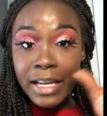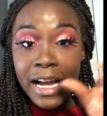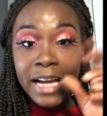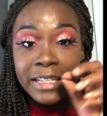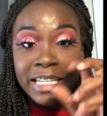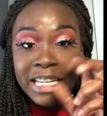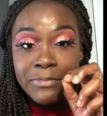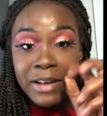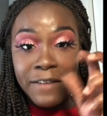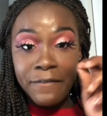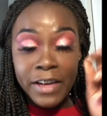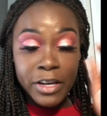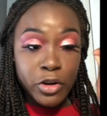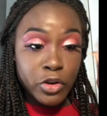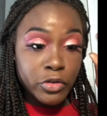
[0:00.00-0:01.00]
I need my
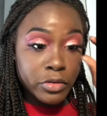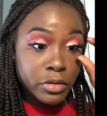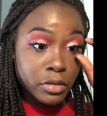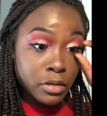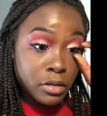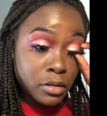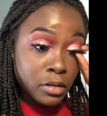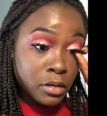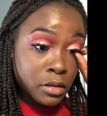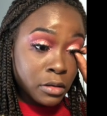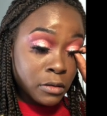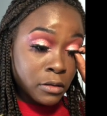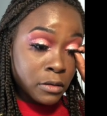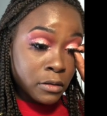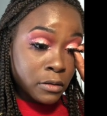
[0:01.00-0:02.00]
fingers
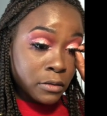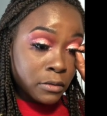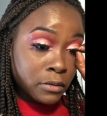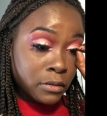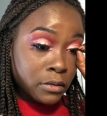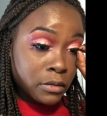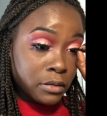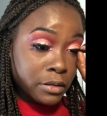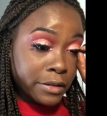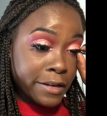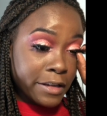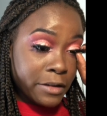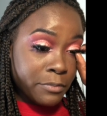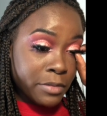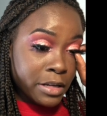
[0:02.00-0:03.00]
to
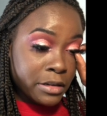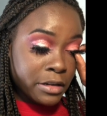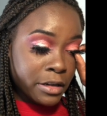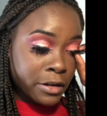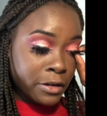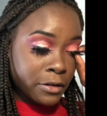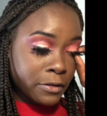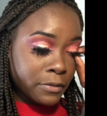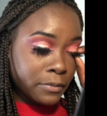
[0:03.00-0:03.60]
get up in there.